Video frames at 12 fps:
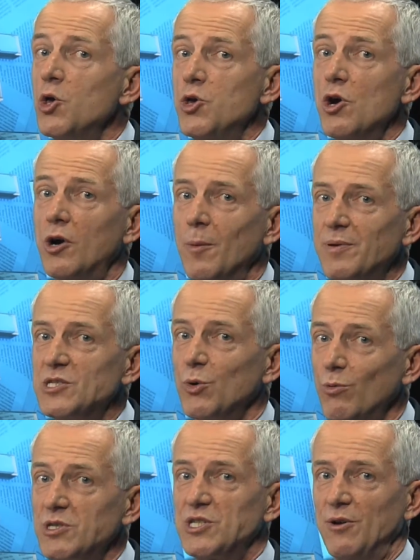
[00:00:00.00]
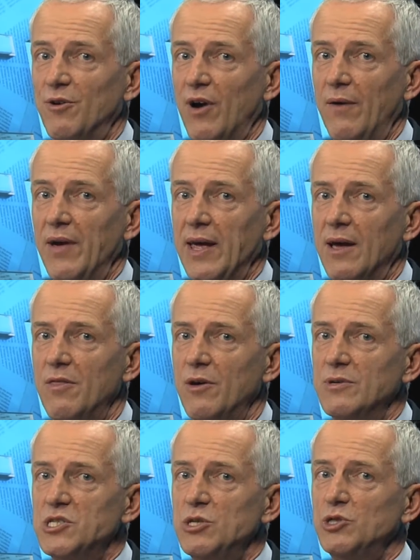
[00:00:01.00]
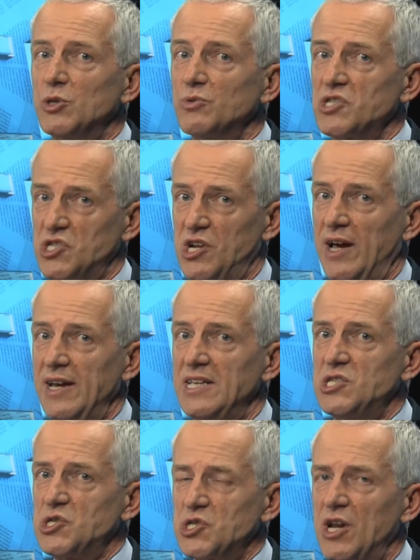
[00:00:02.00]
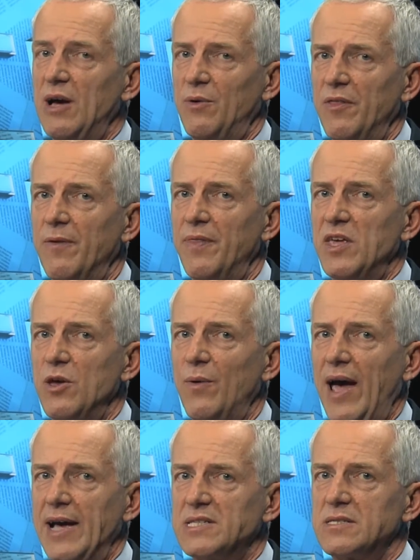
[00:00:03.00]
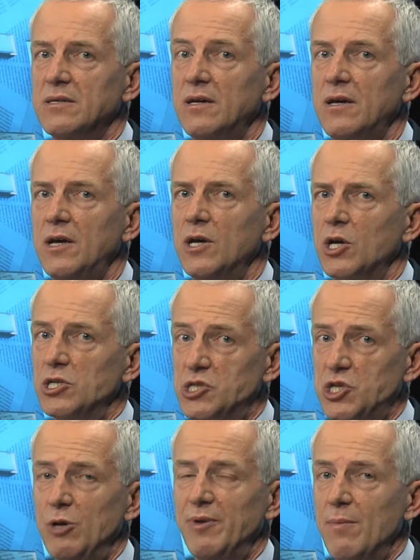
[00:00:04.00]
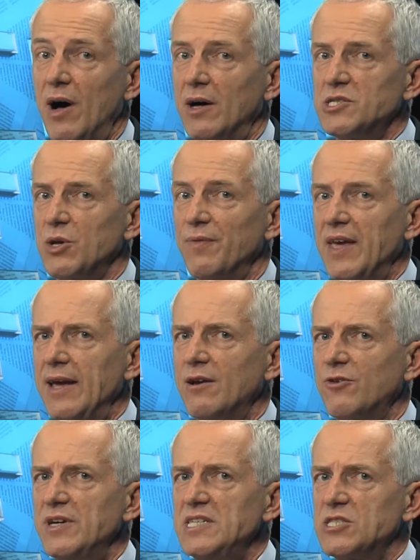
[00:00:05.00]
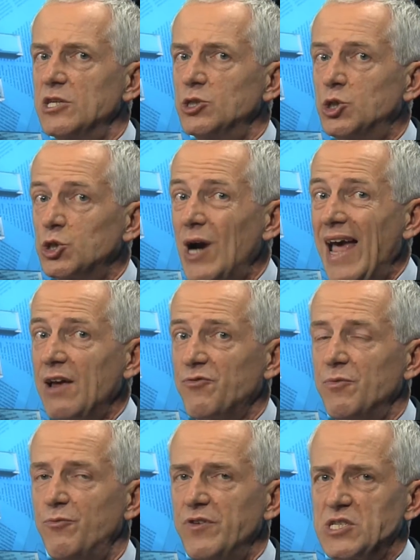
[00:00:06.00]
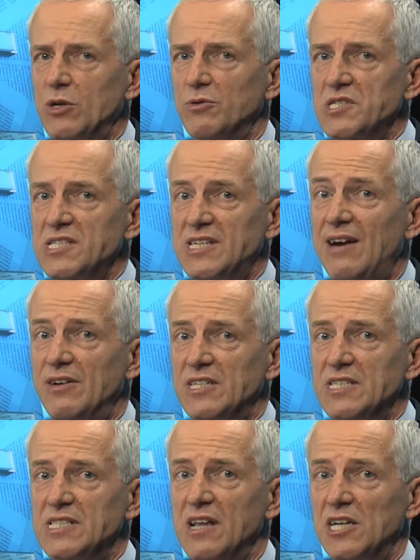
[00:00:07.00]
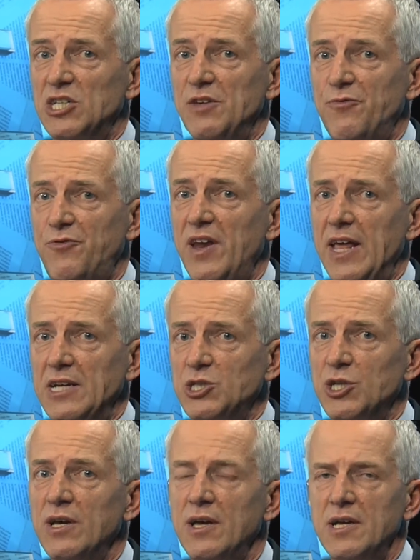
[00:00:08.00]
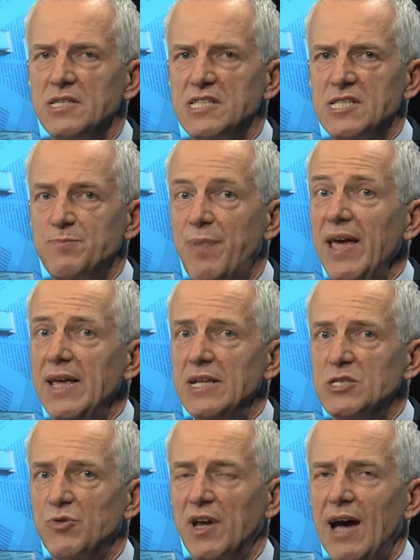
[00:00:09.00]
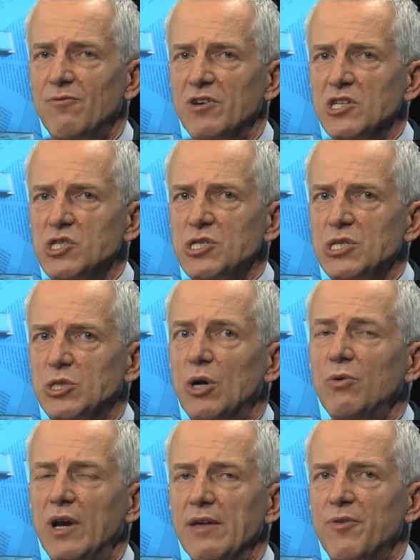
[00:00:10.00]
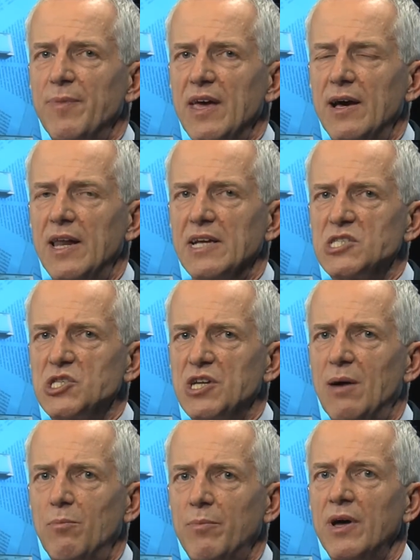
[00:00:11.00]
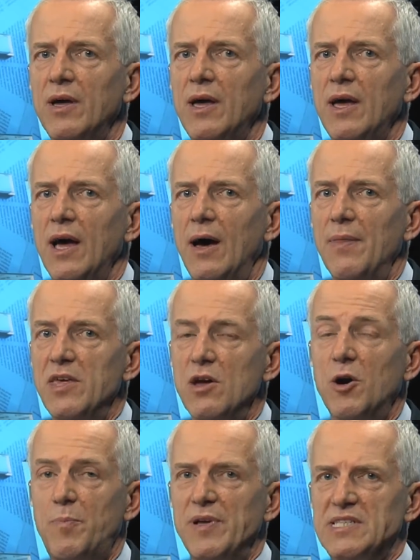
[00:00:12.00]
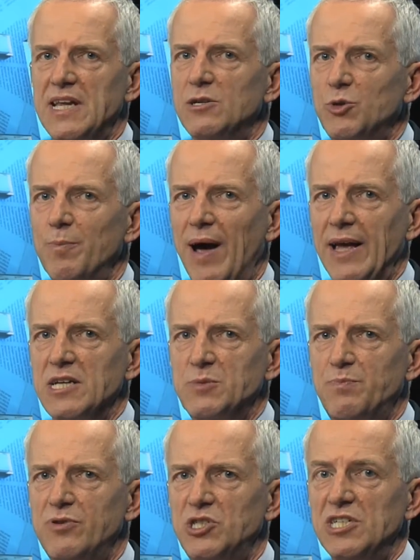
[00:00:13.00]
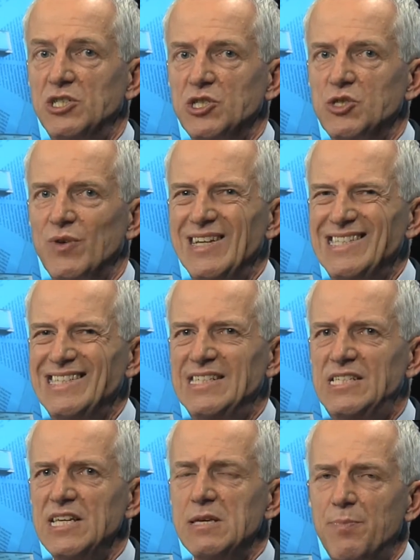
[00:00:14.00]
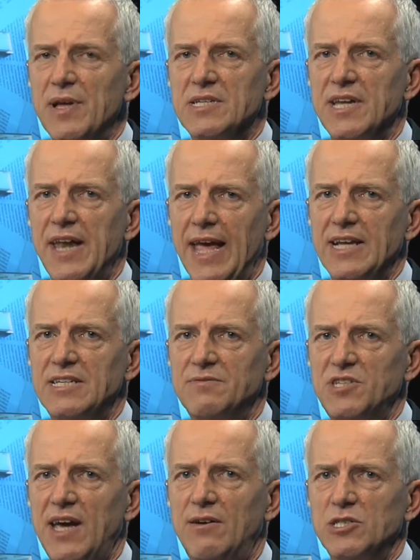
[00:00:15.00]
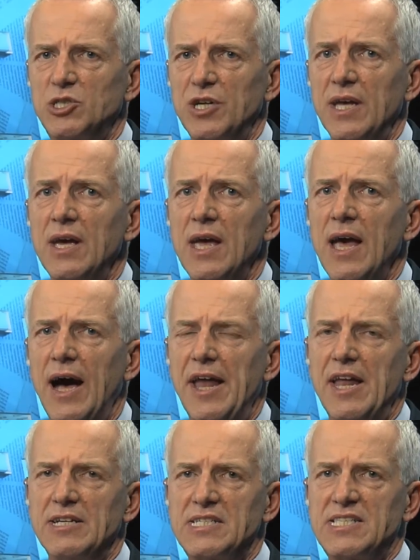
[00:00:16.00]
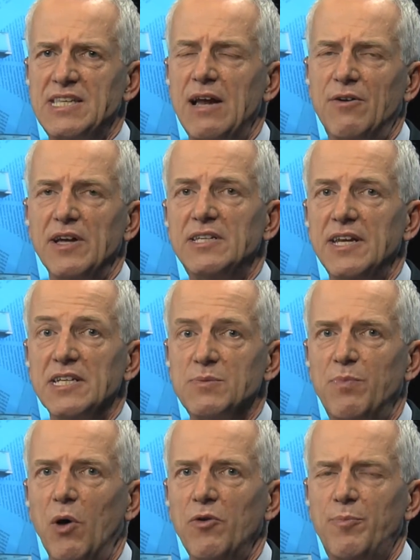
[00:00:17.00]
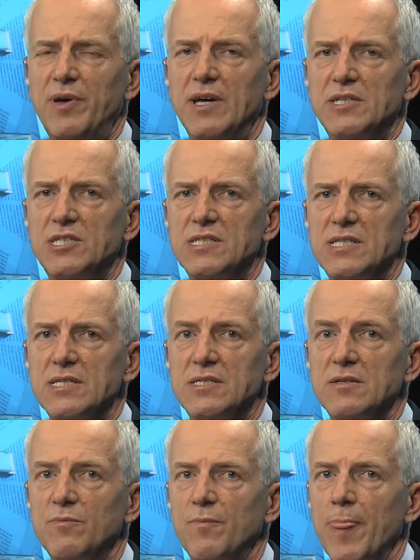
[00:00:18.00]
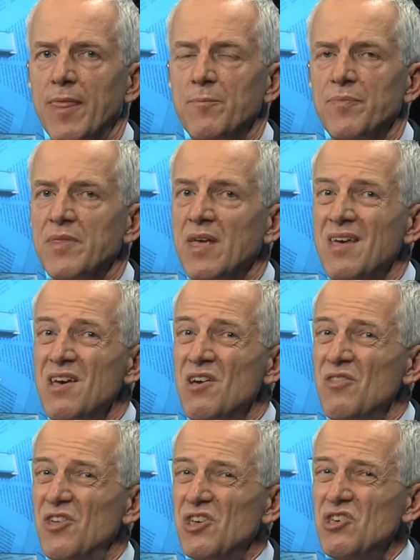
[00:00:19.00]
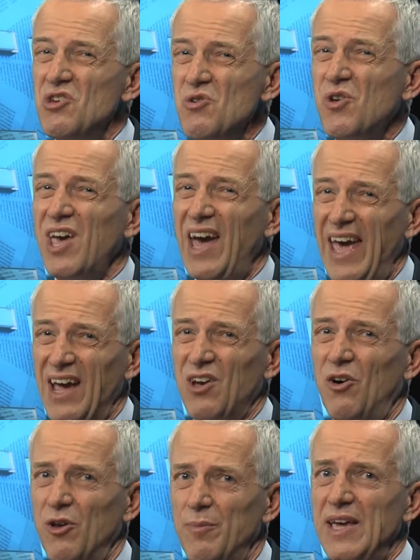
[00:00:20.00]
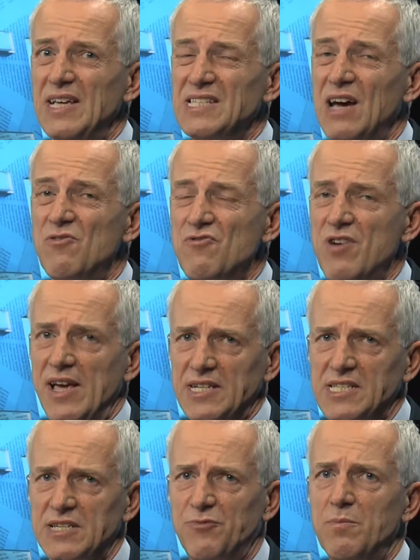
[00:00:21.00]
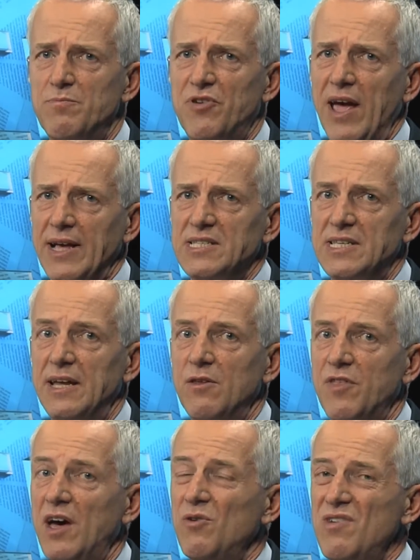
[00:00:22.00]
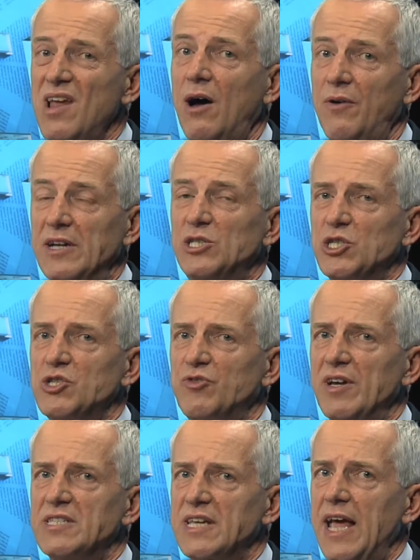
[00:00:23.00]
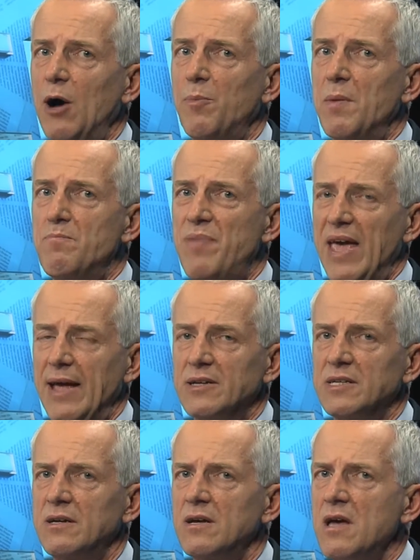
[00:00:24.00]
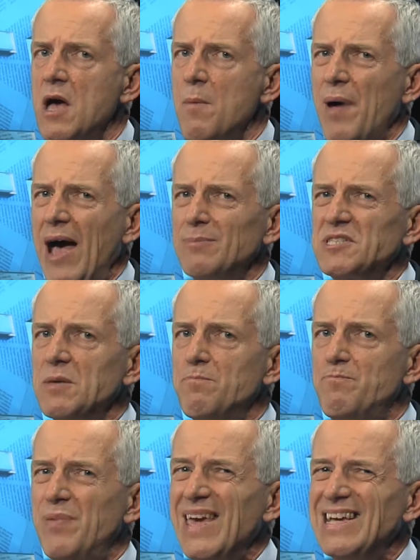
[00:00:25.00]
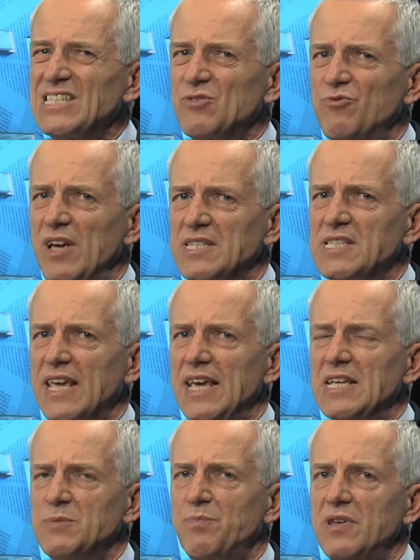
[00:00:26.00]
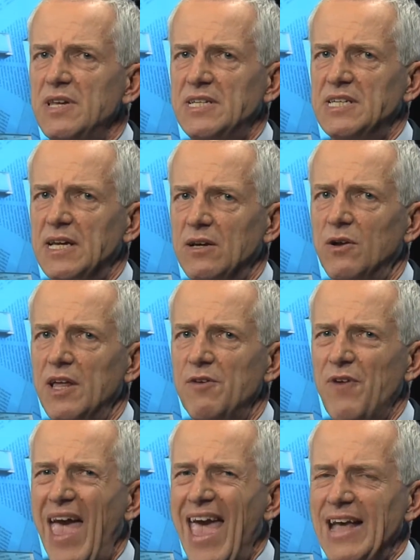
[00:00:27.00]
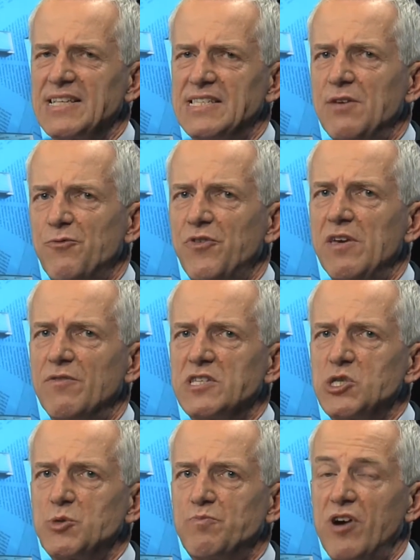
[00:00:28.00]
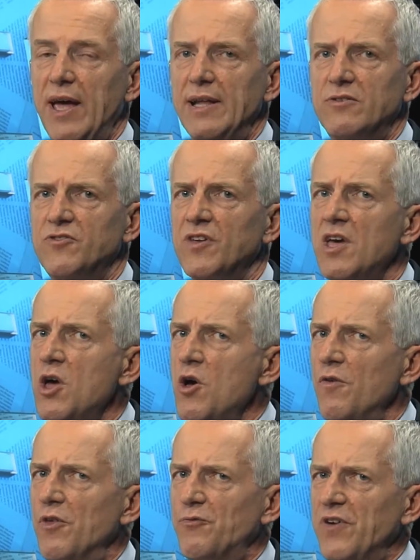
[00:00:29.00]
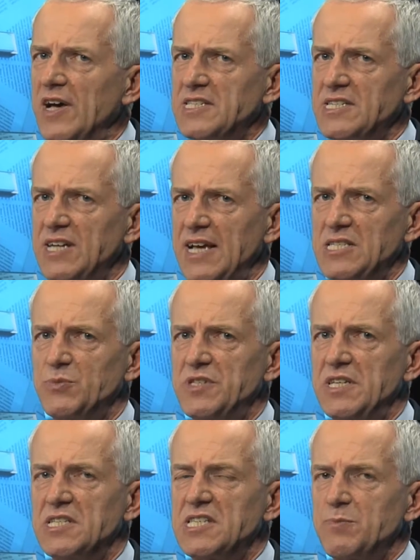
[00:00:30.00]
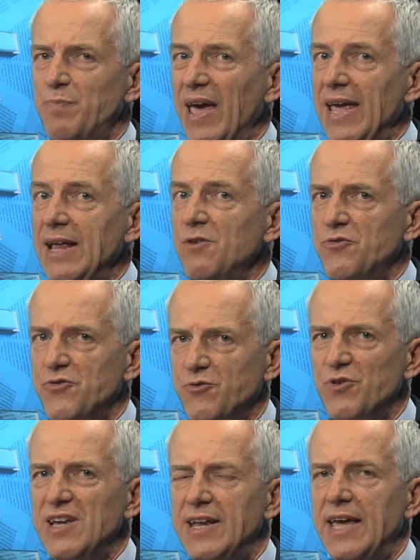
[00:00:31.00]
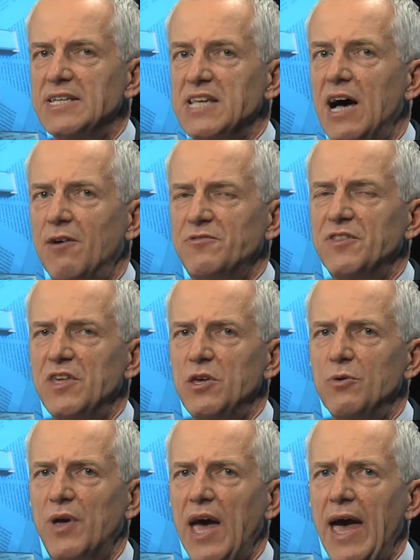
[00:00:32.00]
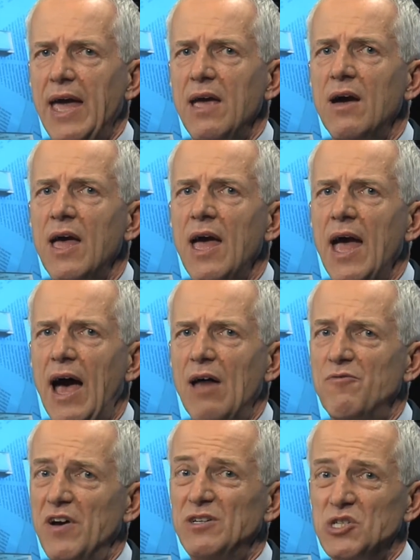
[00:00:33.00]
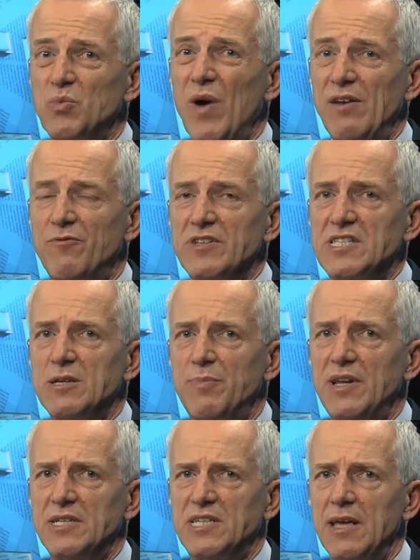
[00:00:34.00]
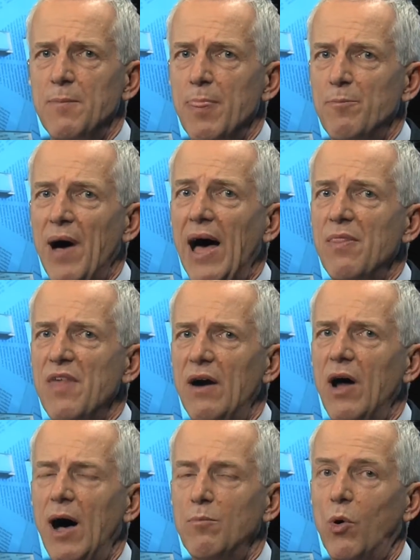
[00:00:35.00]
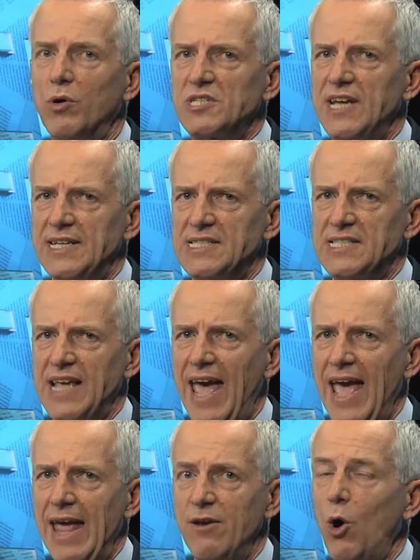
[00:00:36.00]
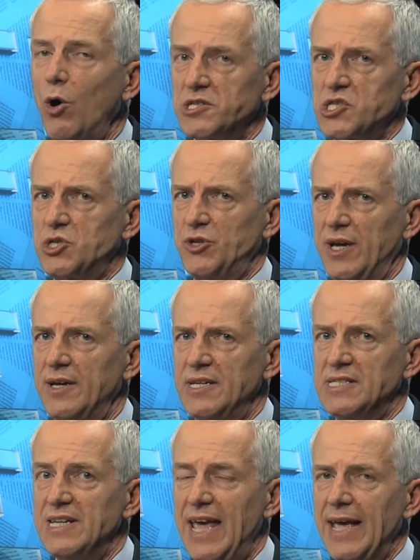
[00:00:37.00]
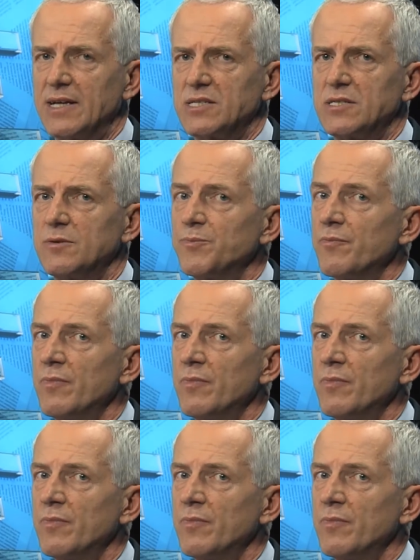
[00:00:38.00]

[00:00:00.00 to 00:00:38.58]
Europe is also growing, though as usual slightly slower than the US. Consumer demand's on the increase, the drag from fiscal austerity is largely finished, Spain's recovering strongly from the earlier slump, and the European Central Bank has pushed interest rates deep into negative territory and accelerated its bond purchases. The UK economy is at risk from Brexit, though lower interest rates can help a bit. Perhaps the biggest risk is political if exit fever spreads. The first test was in Spain 3 days after the UK, and voters went for stability. But there are more tests ahead. Austria is next.